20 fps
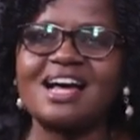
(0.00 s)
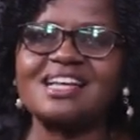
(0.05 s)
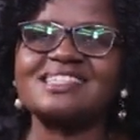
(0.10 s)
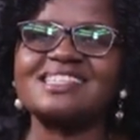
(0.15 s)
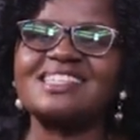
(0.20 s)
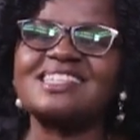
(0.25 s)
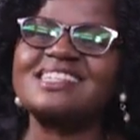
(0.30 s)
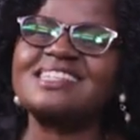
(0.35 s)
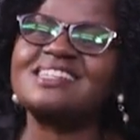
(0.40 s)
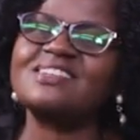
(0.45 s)

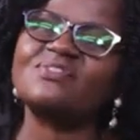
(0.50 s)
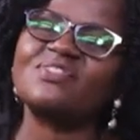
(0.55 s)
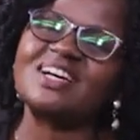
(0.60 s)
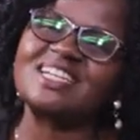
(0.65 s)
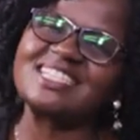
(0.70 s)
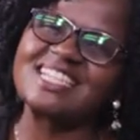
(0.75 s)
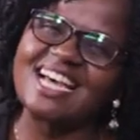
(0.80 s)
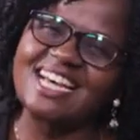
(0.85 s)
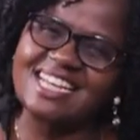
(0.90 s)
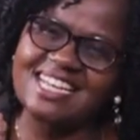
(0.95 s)
us, they give
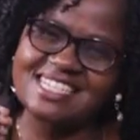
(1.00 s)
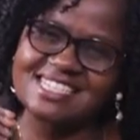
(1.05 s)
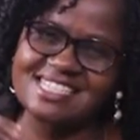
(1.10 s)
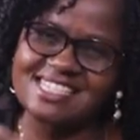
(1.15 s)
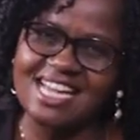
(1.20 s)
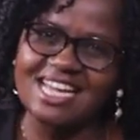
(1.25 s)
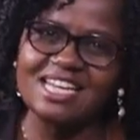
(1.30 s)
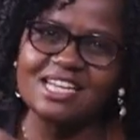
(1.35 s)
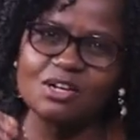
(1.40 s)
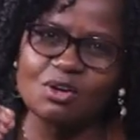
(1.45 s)
us
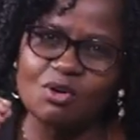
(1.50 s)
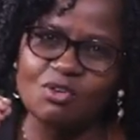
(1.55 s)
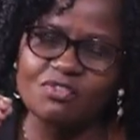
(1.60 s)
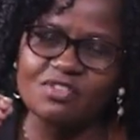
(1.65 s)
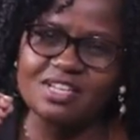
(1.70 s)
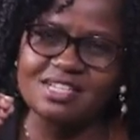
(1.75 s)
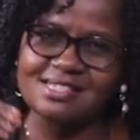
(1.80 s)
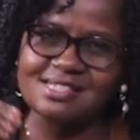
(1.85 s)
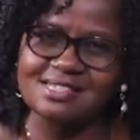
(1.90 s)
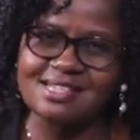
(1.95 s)
understanding
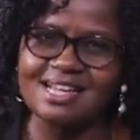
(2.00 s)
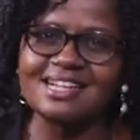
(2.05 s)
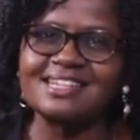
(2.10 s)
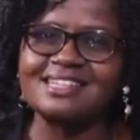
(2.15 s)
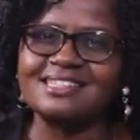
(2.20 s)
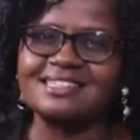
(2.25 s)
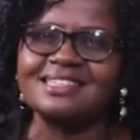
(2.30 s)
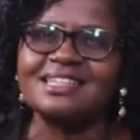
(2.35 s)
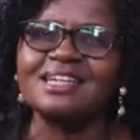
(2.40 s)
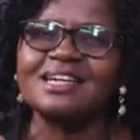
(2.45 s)
of
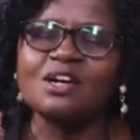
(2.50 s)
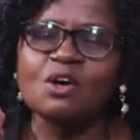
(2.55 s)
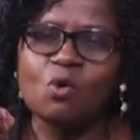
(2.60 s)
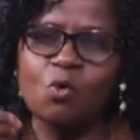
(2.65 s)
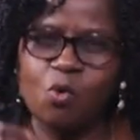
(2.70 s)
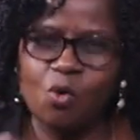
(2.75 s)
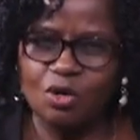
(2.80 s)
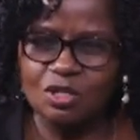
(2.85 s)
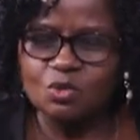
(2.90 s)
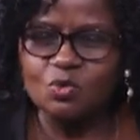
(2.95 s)
exactly
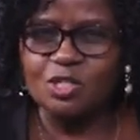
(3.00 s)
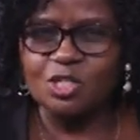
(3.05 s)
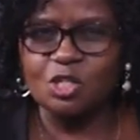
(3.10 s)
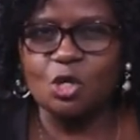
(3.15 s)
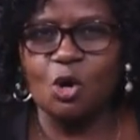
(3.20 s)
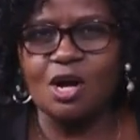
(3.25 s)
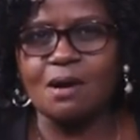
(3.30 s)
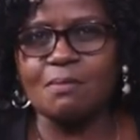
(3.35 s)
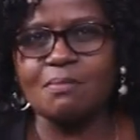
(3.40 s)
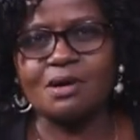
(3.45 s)
what we
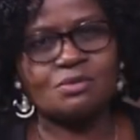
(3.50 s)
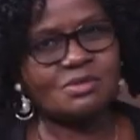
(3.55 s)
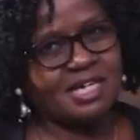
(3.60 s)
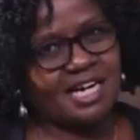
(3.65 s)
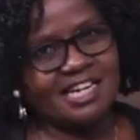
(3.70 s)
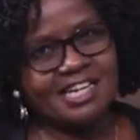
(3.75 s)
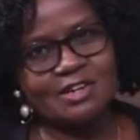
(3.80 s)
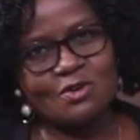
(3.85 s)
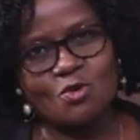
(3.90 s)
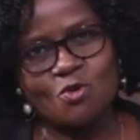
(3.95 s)
talk about
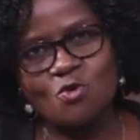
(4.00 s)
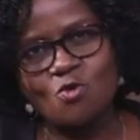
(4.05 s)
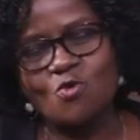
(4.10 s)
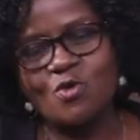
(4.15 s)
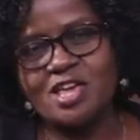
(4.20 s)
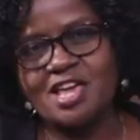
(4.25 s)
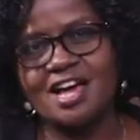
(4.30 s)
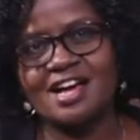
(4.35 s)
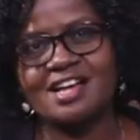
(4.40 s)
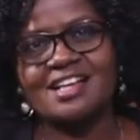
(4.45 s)
and who
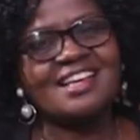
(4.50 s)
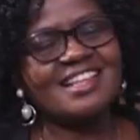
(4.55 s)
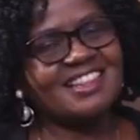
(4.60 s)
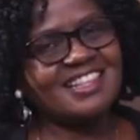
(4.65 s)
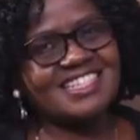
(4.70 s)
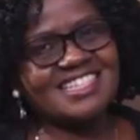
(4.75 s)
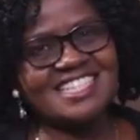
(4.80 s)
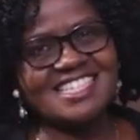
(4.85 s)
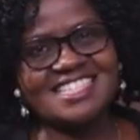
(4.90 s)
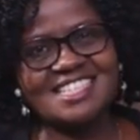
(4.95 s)
we are.
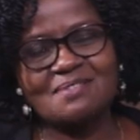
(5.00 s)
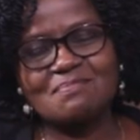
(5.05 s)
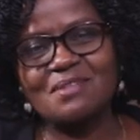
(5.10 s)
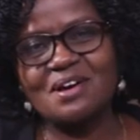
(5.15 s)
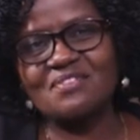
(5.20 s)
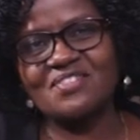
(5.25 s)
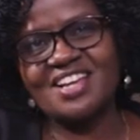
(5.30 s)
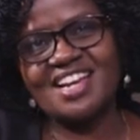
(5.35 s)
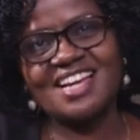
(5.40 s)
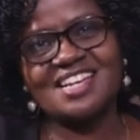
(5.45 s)
Absolutely. This is the
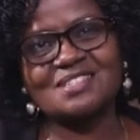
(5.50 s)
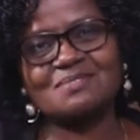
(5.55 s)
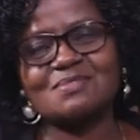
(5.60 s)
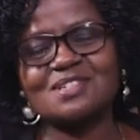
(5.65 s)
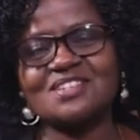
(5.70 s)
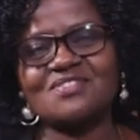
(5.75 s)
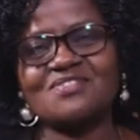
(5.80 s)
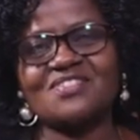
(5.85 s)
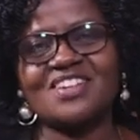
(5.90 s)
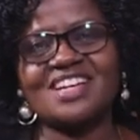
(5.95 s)
Marvelous
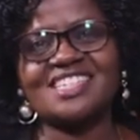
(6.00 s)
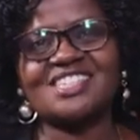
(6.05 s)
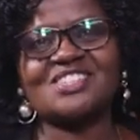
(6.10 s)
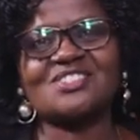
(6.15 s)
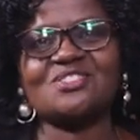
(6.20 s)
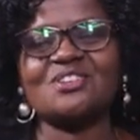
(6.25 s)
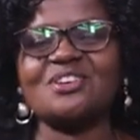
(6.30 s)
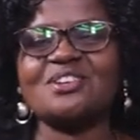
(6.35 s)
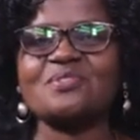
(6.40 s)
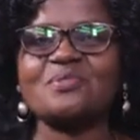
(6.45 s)
Believer
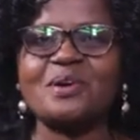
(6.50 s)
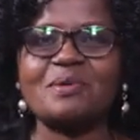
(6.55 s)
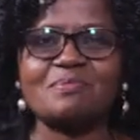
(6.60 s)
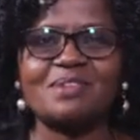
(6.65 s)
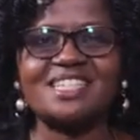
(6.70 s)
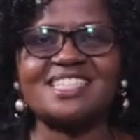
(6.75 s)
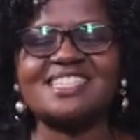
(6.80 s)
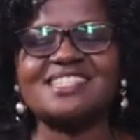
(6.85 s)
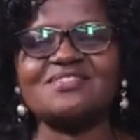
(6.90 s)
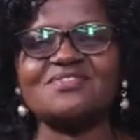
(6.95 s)
Show on
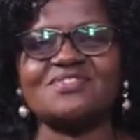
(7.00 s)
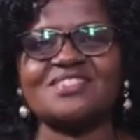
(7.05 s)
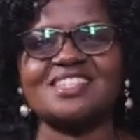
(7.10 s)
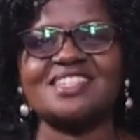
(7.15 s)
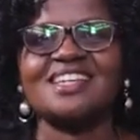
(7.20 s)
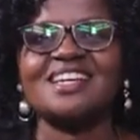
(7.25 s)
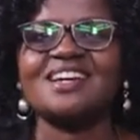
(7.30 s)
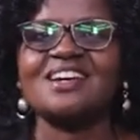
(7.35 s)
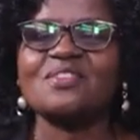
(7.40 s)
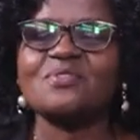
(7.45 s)
Wema
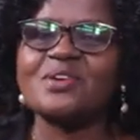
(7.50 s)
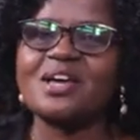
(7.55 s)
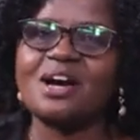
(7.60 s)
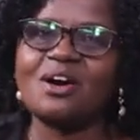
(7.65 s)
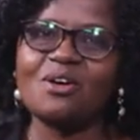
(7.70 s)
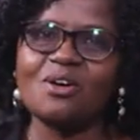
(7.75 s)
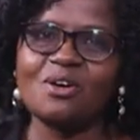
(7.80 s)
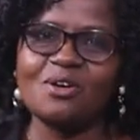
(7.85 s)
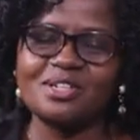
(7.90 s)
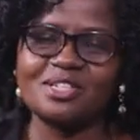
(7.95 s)
TV. Mm-hmm. We
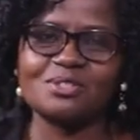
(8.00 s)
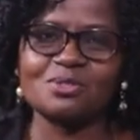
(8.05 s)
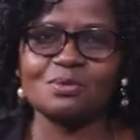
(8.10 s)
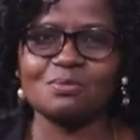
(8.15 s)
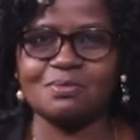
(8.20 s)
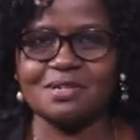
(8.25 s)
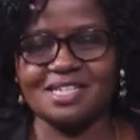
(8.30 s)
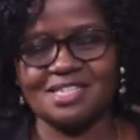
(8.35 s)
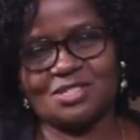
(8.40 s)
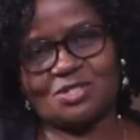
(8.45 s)
are always
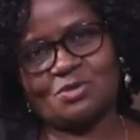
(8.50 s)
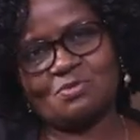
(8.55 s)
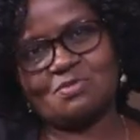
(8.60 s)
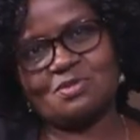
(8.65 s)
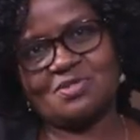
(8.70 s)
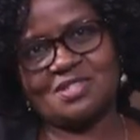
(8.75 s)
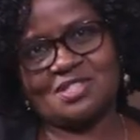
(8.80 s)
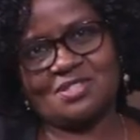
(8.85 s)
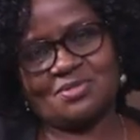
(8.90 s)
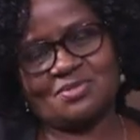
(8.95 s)
so blessed to
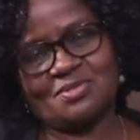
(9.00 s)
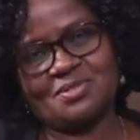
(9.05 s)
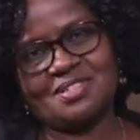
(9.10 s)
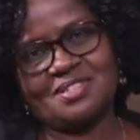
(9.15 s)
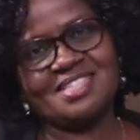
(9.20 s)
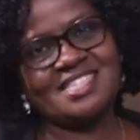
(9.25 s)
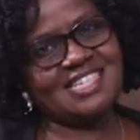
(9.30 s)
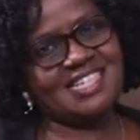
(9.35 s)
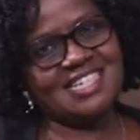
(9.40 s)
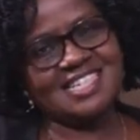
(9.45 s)
be with you.
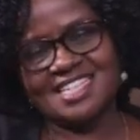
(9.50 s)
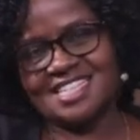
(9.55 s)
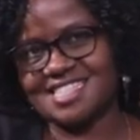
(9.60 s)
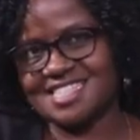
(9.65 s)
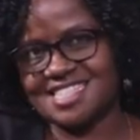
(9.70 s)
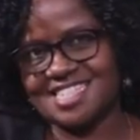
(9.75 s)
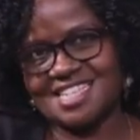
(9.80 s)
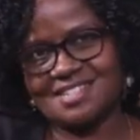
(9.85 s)
Till next